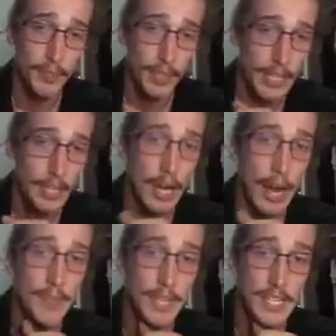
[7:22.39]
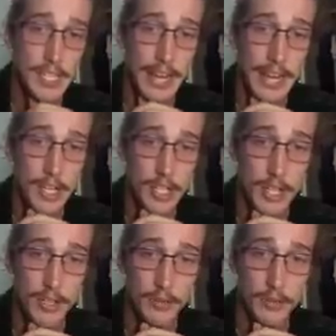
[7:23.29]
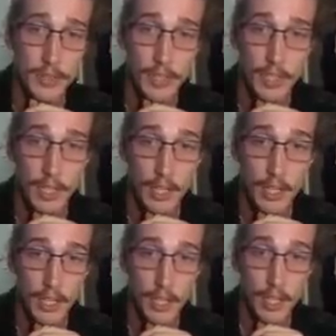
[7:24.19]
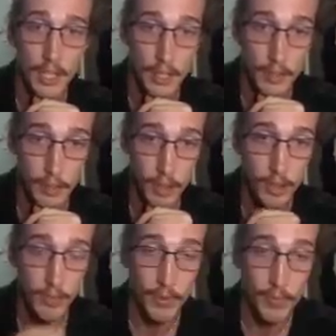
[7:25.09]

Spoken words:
He grabs a snatch single. Boom.